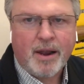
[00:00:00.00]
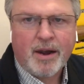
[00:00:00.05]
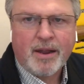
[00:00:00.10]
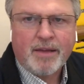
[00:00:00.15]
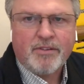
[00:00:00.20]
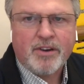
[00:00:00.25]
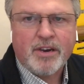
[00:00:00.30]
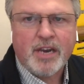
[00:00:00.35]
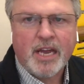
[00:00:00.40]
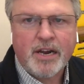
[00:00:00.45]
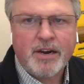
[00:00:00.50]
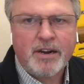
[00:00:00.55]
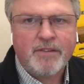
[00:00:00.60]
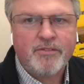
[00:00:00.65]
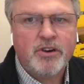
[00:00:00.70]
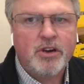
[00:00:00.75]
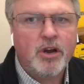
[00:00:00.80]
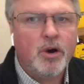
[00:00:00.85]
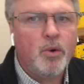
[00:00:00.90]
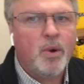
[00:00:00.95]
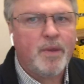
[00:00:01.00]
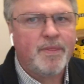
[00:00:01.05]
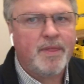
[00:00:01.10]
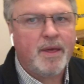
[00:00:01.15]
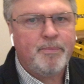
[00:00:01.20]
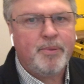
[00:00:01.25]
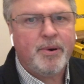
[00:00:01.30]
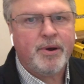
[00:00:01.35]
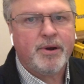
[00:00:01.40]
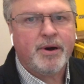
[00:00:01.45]
I don't even I don't even know what
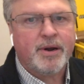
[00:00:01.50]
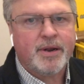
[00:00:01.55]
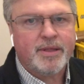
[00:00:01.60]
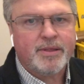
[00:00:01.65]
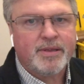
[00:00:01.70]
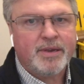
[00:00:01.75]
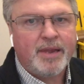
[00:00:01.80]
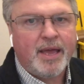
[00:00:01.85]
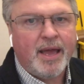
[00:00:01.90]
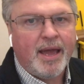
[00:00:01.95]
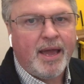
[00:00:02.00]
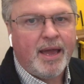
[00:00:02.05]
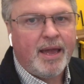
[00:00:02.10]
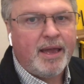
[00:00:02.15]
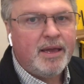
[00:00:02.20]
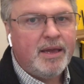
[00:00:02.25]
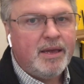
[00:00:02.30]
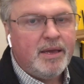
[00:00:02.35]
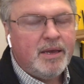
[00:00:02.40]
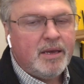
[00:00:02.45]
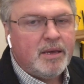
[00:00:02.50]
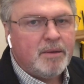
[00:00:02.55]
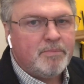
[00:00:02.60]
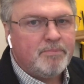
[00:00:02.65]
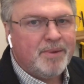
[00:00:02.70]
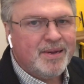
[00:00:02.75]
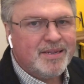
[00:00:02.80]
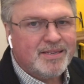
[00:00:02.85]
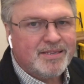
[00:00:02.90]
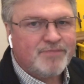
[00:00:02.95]
they put on it today,
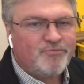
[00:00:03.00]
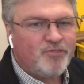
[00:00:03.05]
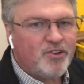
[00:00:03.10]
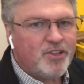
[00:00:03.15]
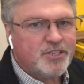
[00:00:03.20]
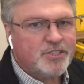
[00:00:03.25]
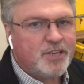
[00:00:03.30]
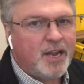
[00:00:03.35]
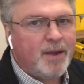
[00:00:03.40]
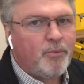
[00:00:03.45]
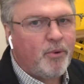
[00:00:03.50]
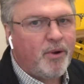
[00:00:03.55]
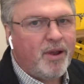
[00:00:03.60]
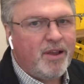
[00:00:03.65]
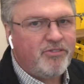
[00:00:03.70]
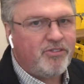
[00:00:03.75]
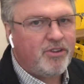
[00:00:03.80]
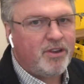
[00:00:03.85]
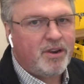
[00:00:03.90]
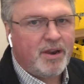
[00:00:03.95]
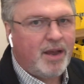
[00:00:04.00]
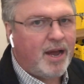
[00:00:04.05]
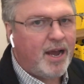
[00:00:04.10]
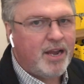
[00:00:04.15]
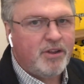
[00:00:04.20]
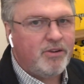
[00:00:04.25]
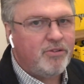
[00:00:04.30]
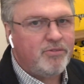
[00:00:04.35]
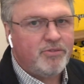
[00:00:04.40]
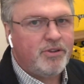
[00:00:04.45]
but for the same reason,
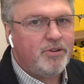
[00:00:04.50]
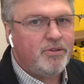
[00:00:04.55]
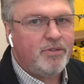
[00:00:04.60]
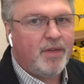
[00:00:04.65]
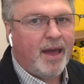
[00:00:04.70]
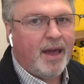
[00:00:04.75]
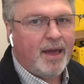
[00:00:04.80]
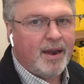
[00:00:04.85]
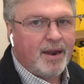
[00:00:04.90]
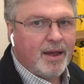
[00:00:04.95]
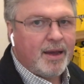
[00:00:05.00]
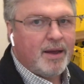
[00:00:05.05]
I don't do that.